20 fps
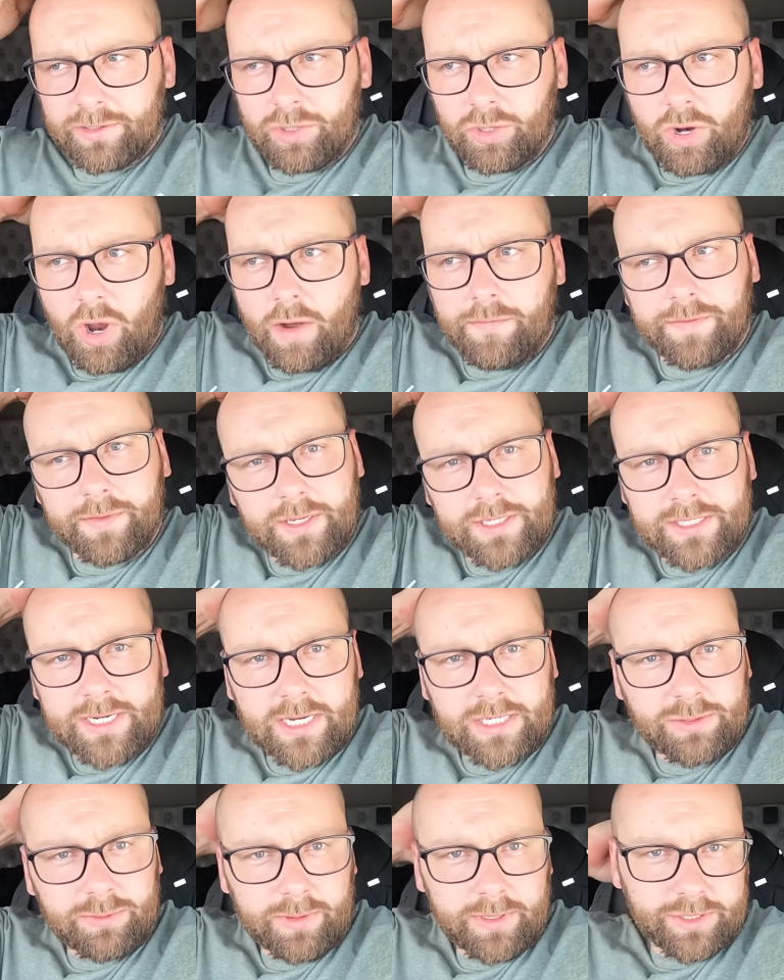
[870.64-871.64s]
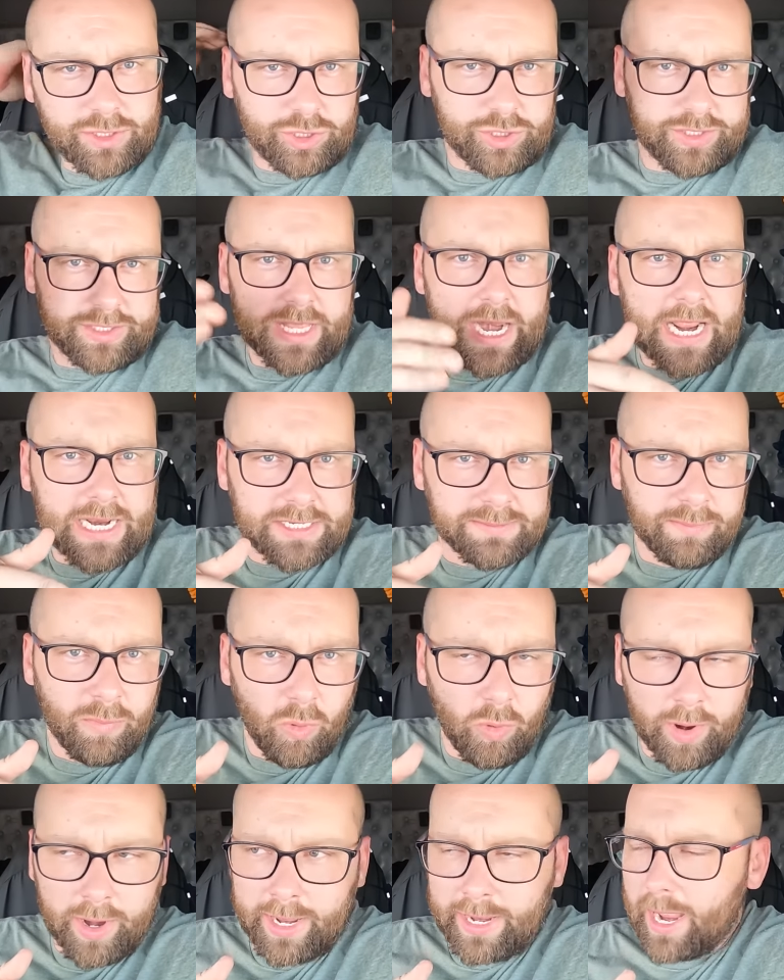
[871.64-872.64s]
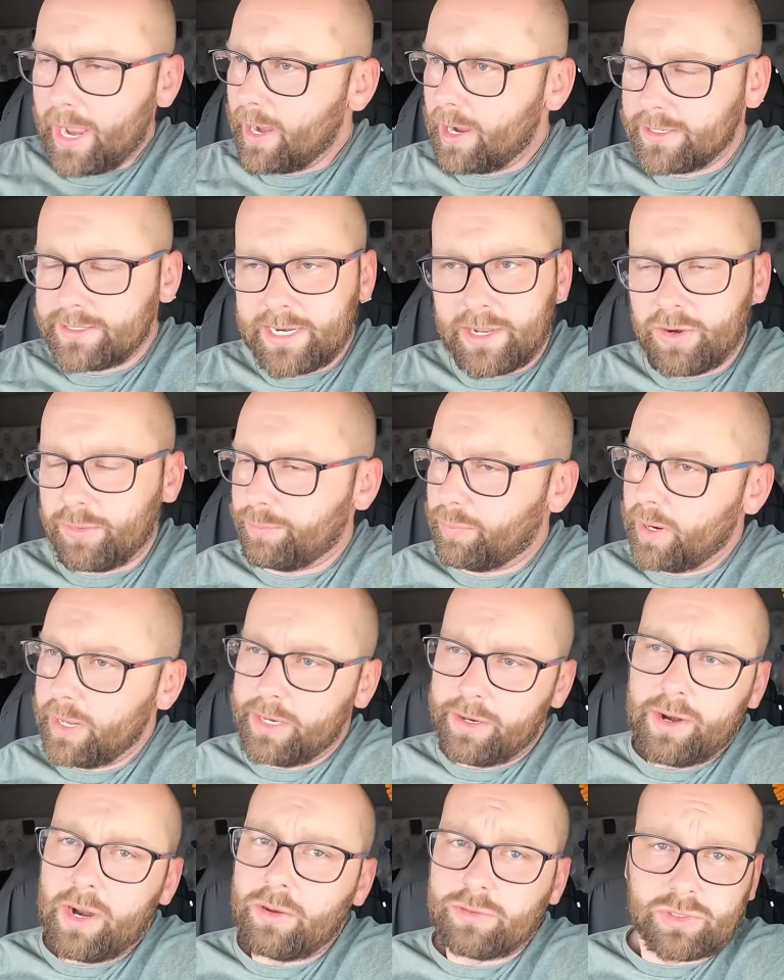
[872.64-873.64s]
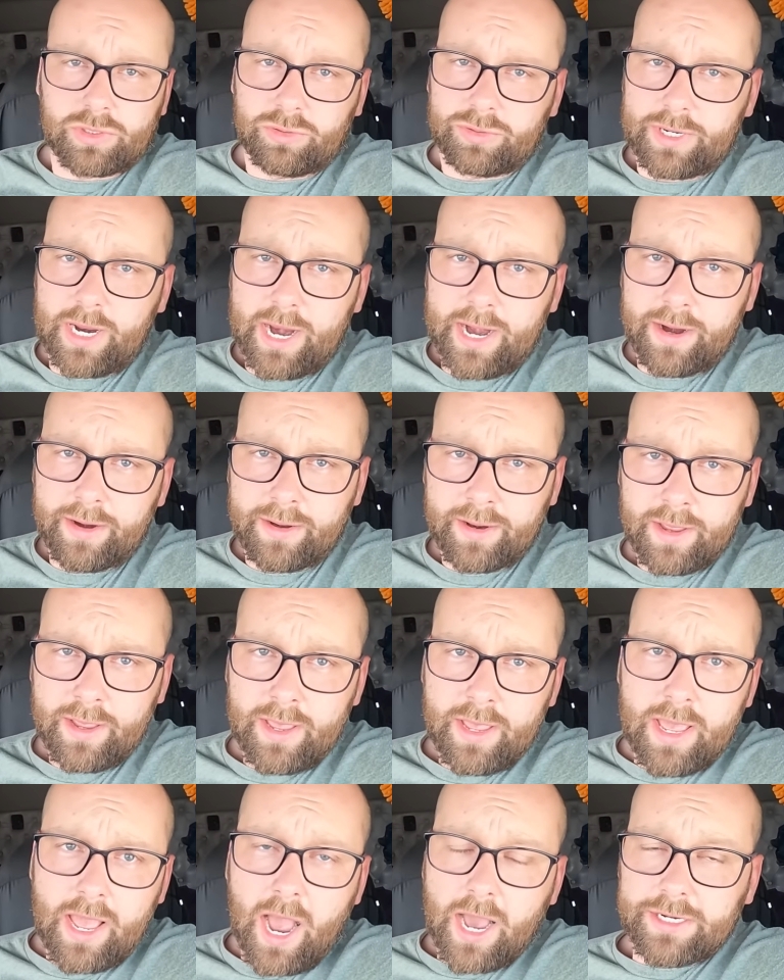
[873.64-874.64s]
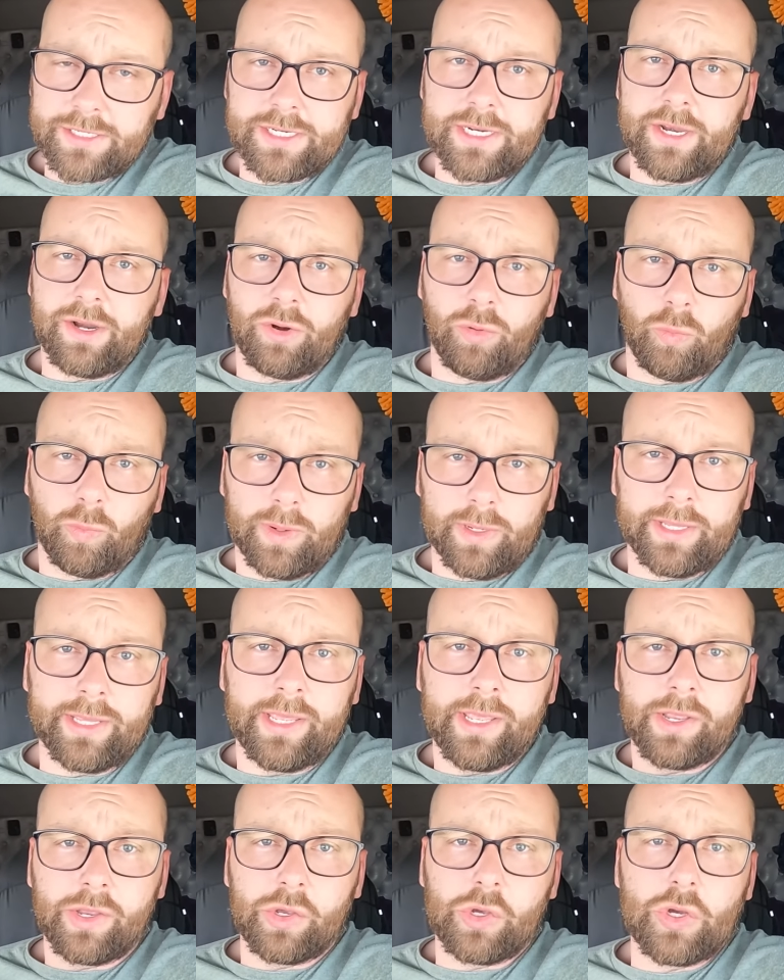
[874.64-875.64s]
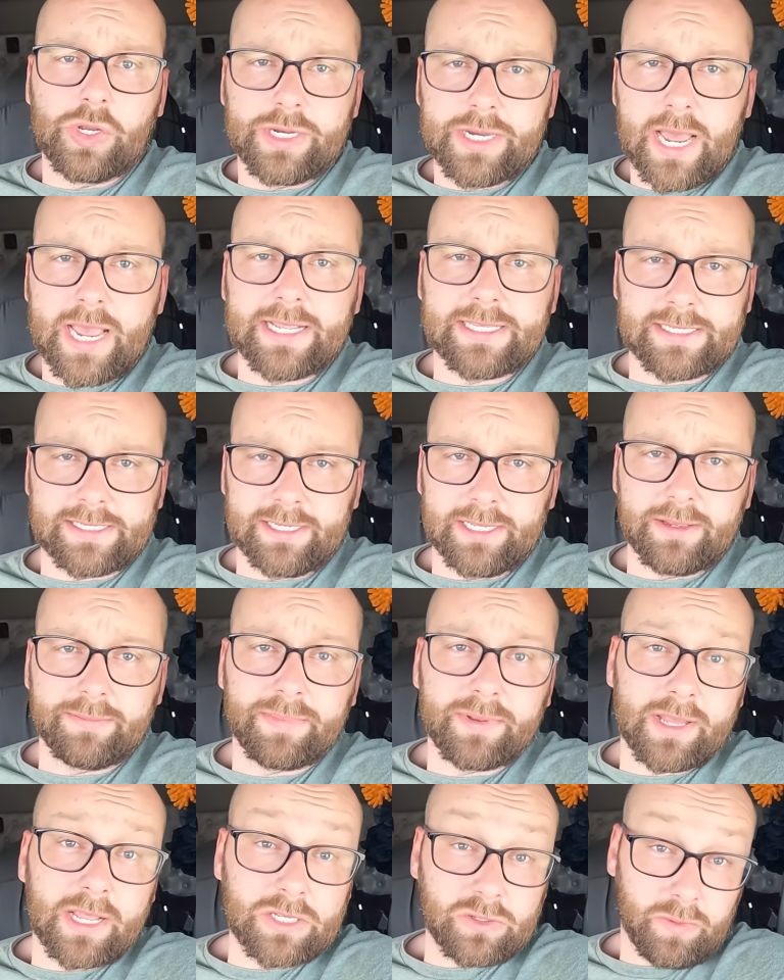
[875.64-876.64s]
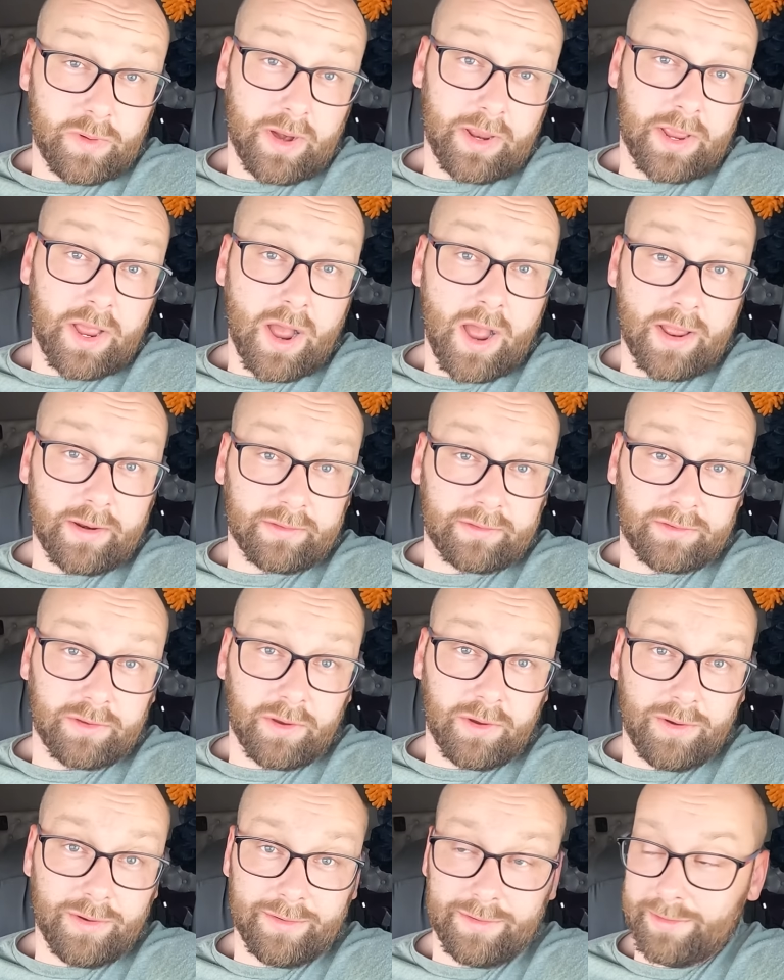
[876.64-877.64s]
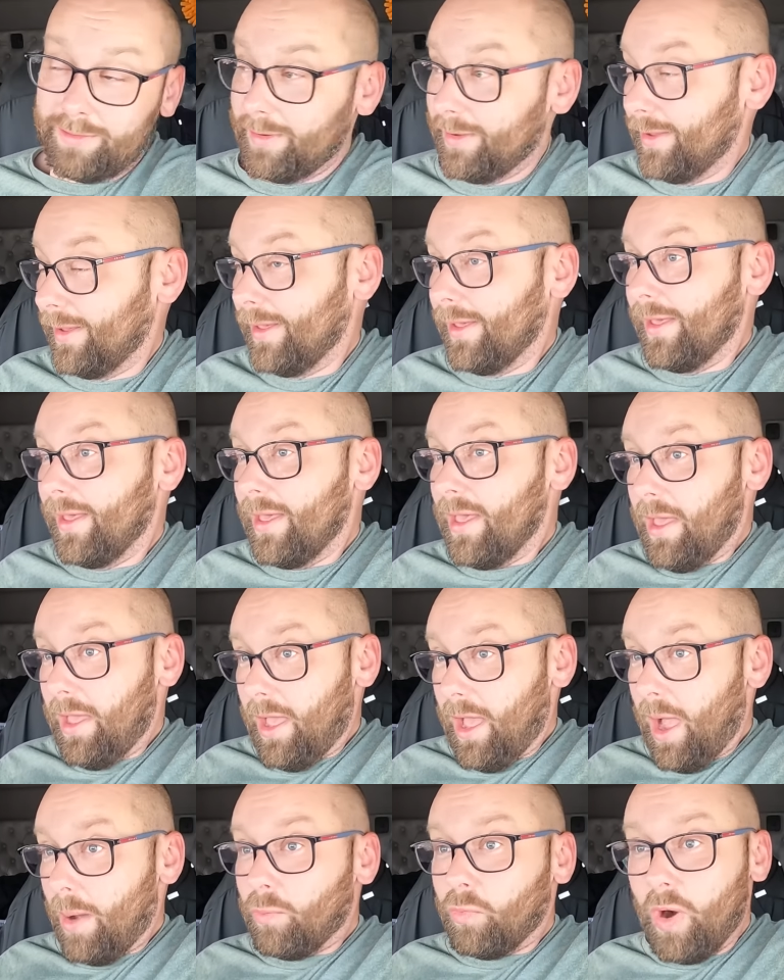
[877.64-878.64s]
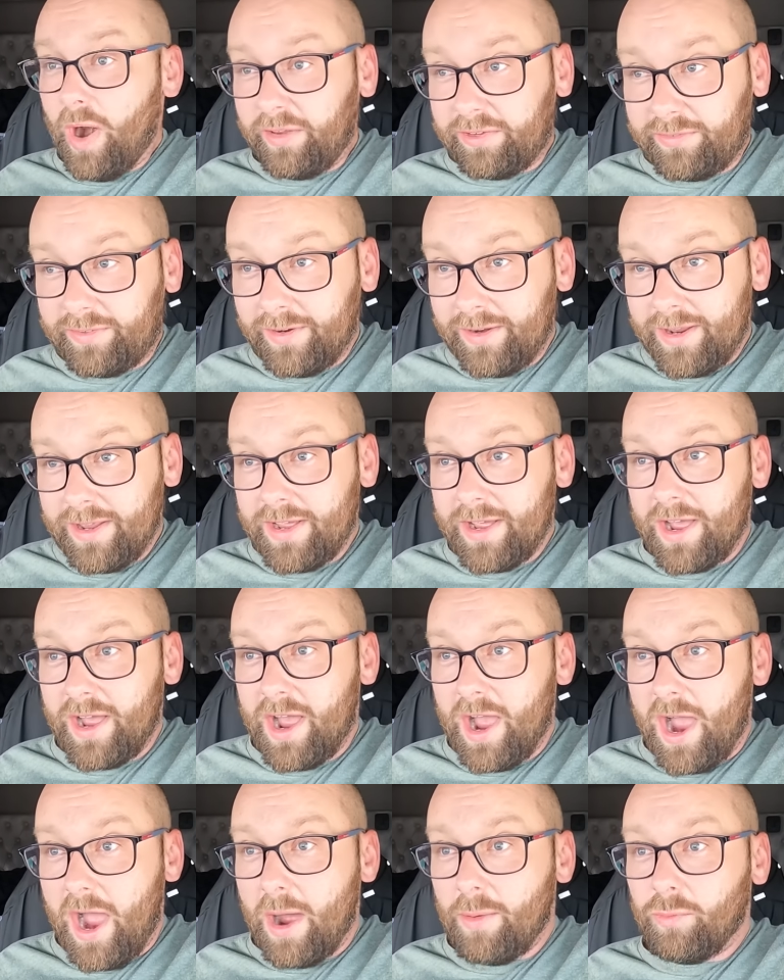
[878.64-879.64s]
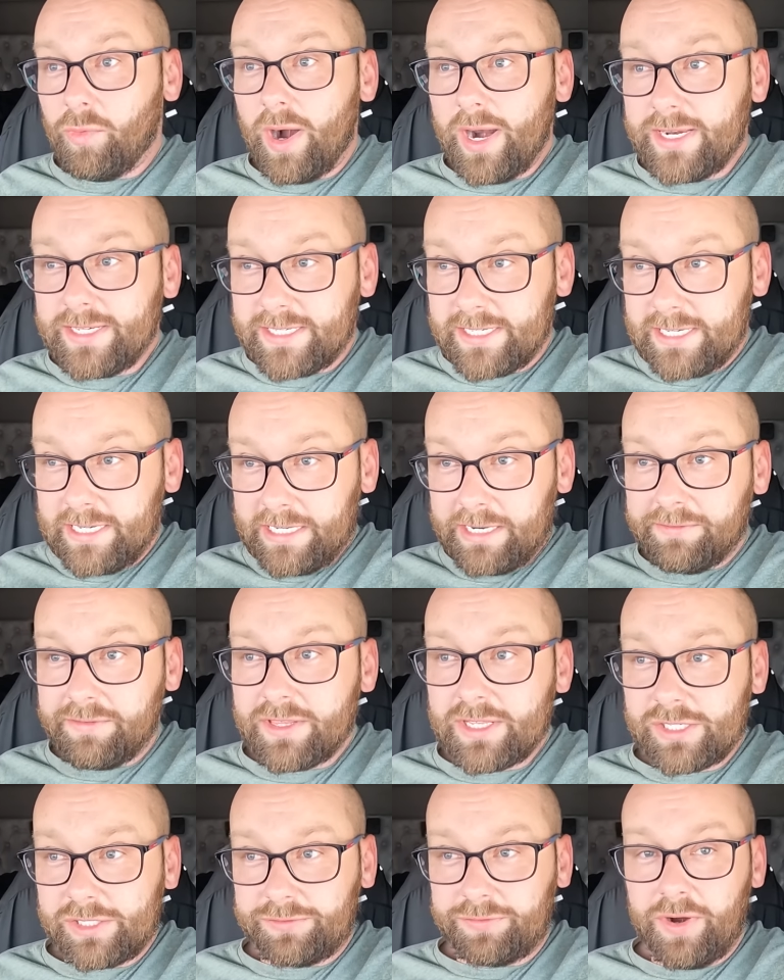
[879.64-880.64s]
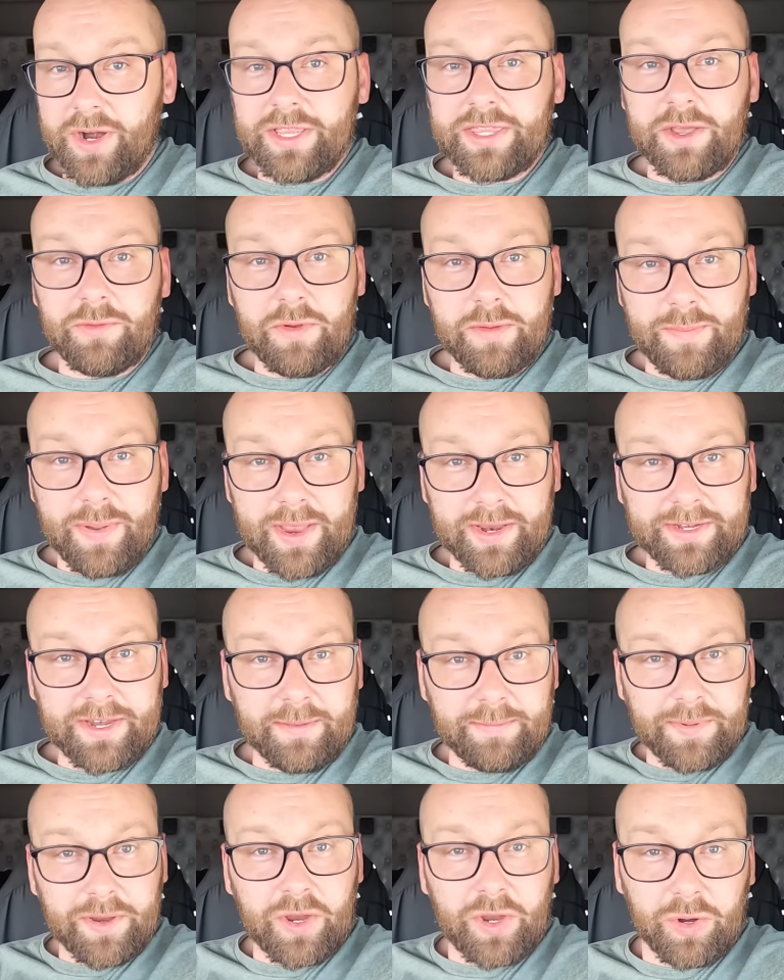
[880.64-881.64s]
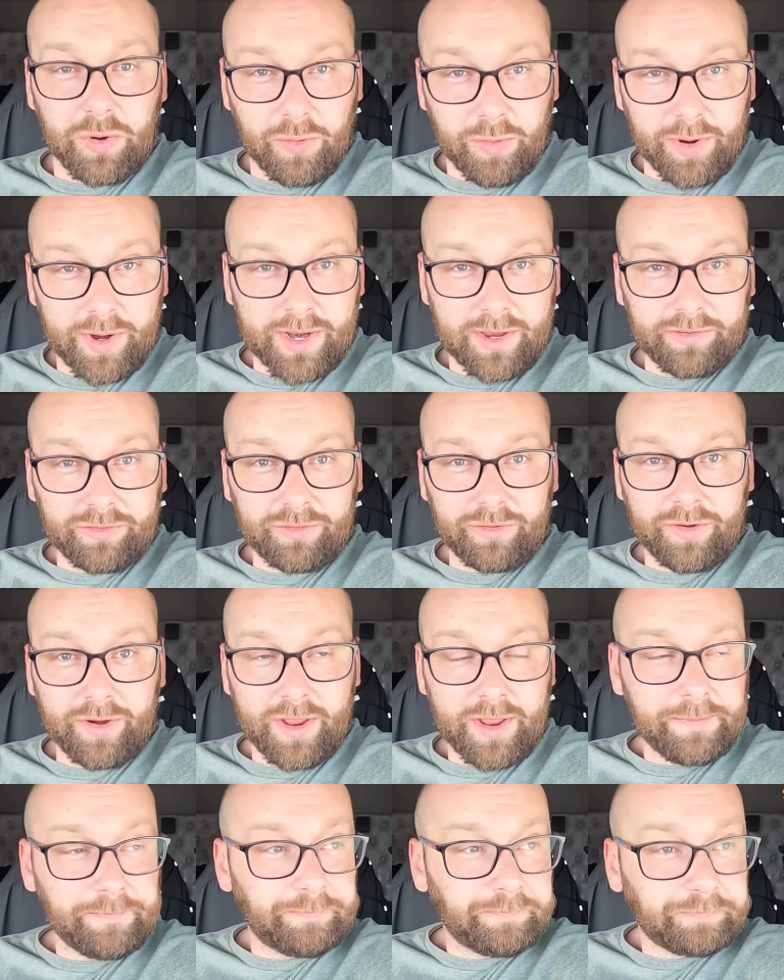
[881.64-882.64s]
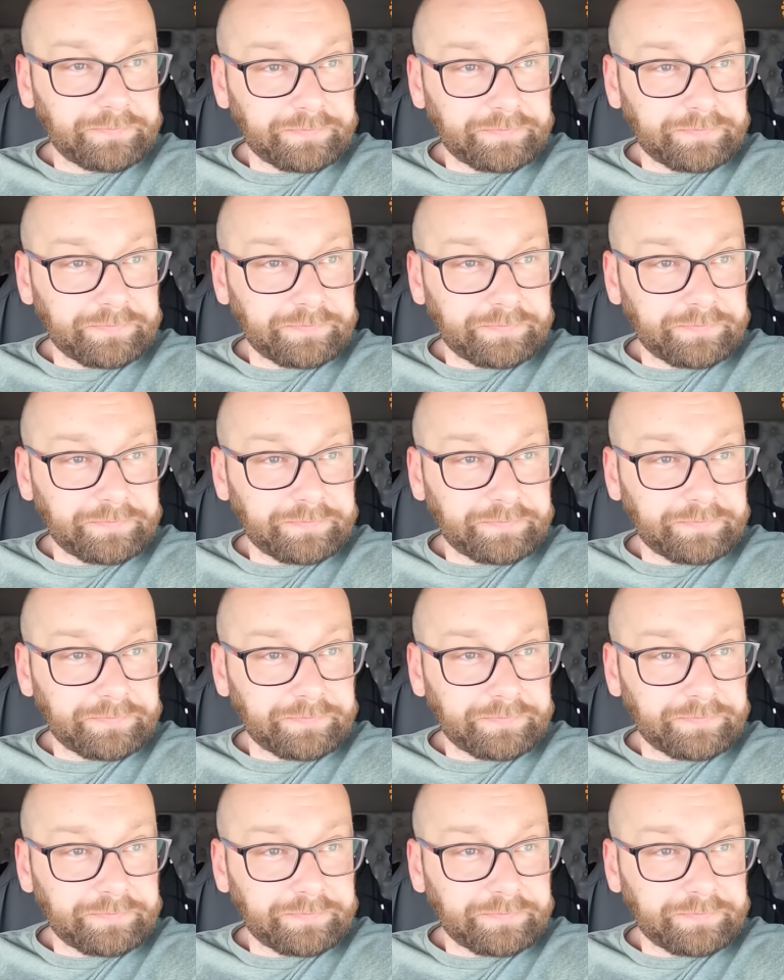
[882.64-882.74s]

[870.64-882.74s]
took off on this next one. It's just the next morning. I got down to Brainerd. I was so tired. I just needed a really good night's sleep, and that's what I got. So I'm rested, I'm ready to deliver this freight that we picked up in Kenora yesterday.